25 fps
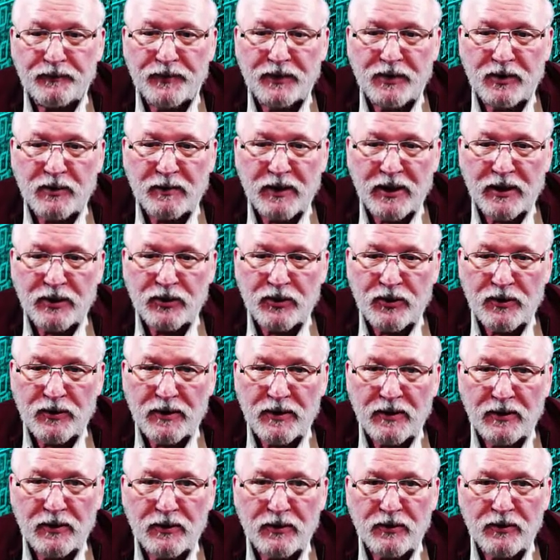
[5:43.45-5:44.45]
So make sure
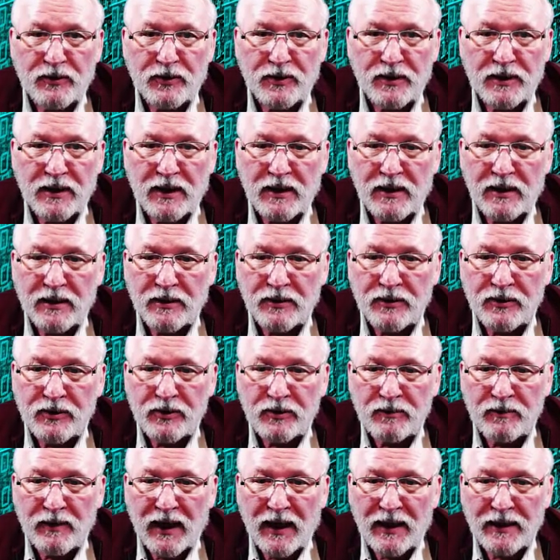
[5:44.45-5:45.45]
that those
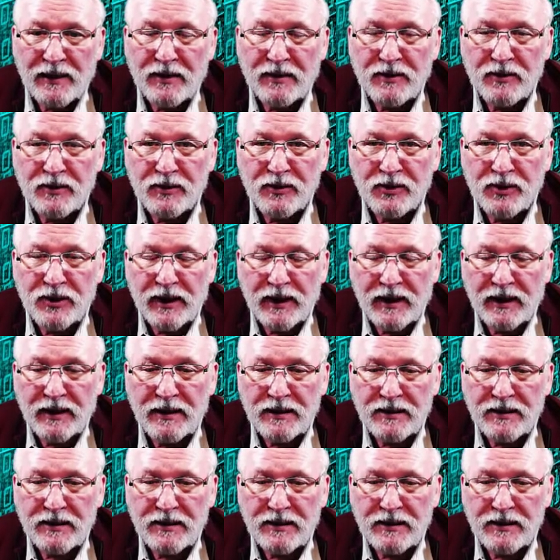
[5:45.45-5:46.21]
two boxes are checked,